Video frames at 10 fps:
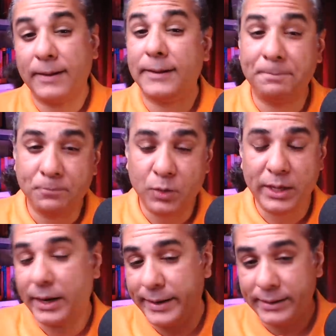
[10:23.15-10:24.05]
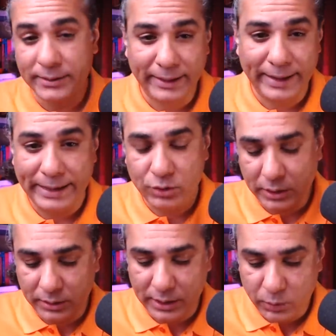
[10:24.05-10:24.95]
Uh, the Iranians alleged
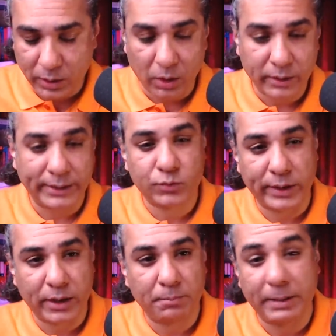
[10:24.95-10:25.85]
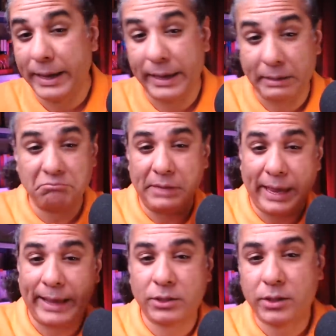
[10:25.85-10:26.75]
that these were orchestrated by
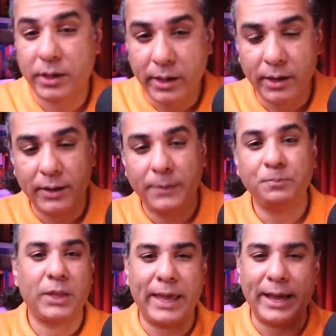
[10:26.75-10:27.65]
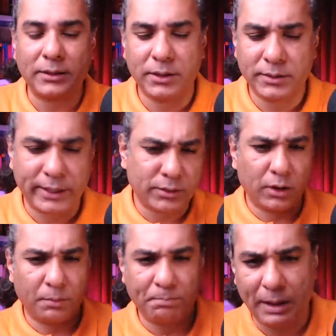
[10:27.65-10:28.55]
external actors,
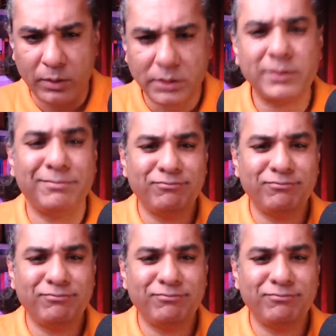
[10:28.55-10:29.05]
external powers.